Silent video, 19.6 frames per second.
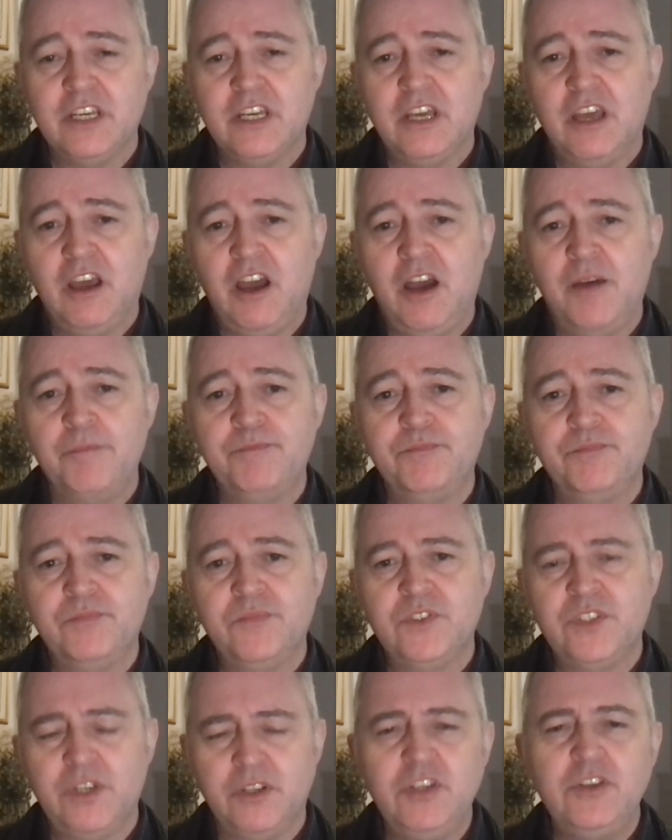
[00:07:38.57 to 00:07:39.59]
So
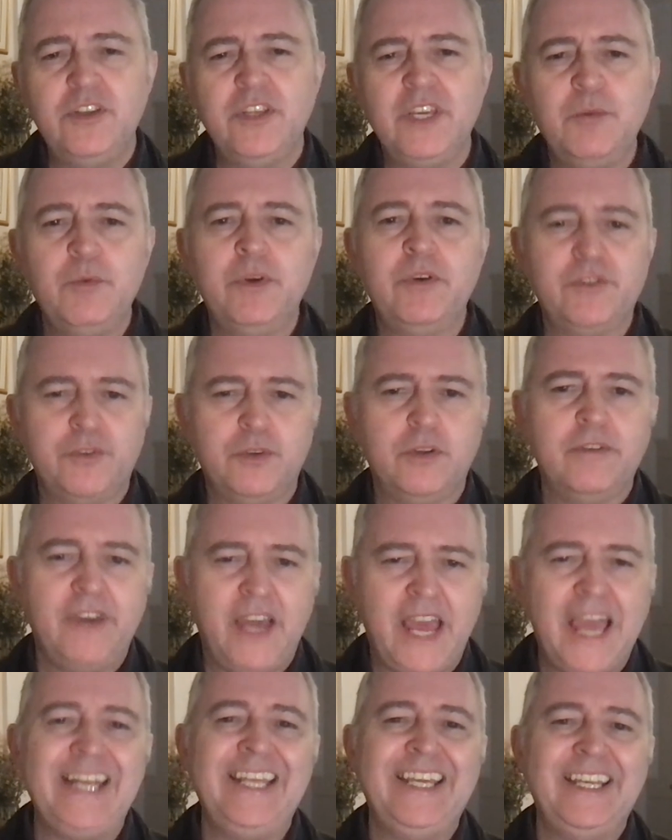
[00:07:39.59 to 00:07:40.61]
do you think we're sort of
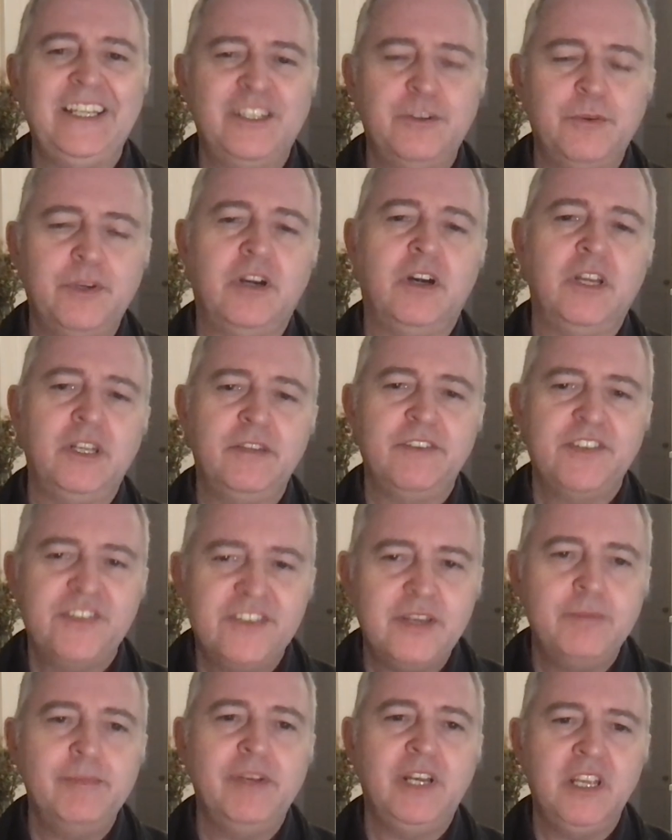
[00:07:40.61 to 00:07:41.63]
heading into a kind of a
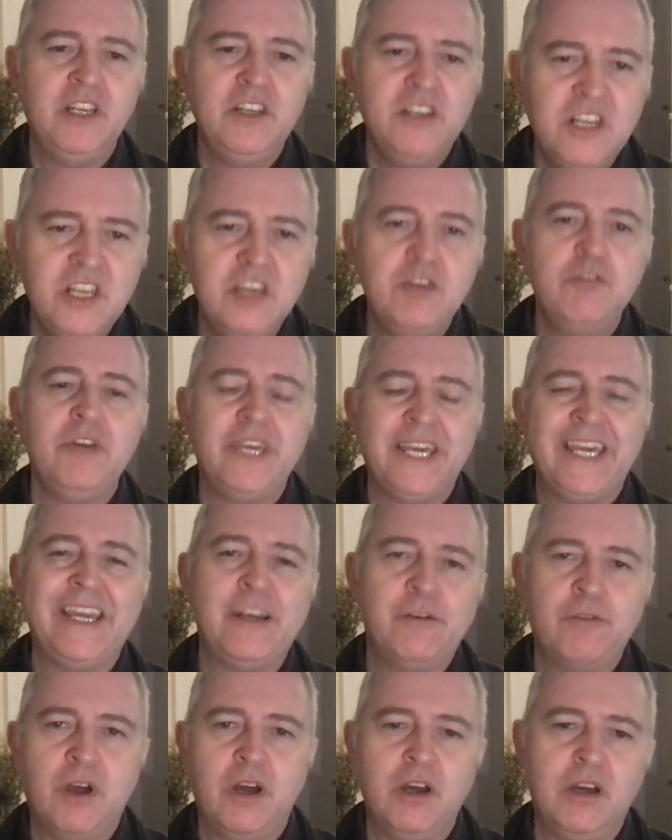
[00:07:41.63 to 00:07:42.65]
similar new
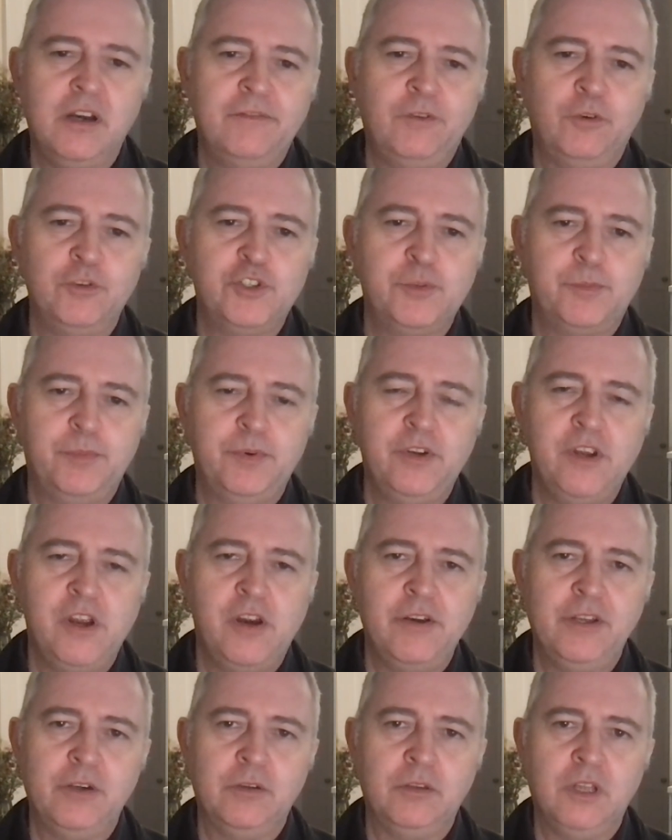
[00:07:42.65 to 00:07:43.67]
era of
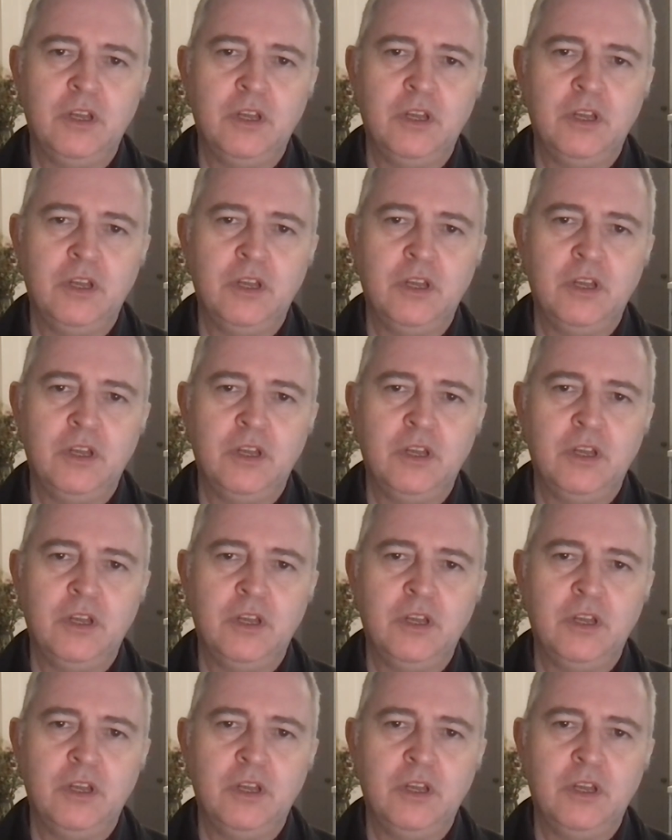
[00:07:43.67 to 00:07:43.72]
entrepreneurial